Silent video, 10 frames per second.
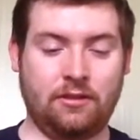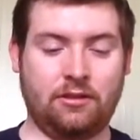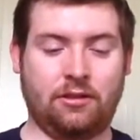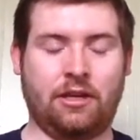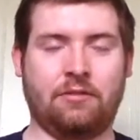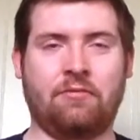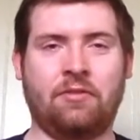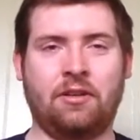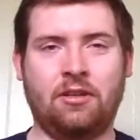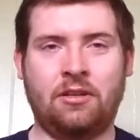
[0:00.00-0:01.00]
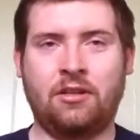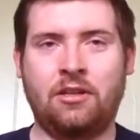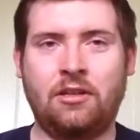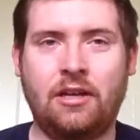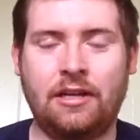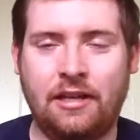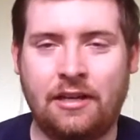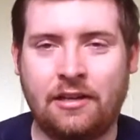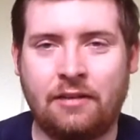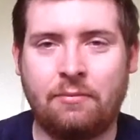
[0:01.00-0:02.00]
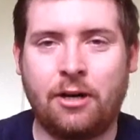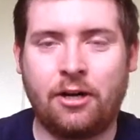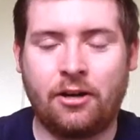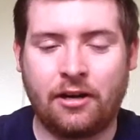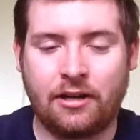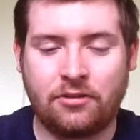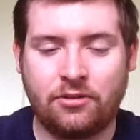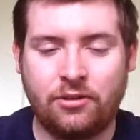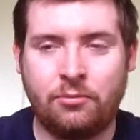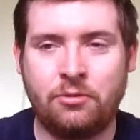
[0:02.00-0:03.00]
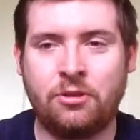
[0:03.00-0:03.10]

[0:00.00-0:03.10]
So yeah, at the end, like Bret Hart got screwed.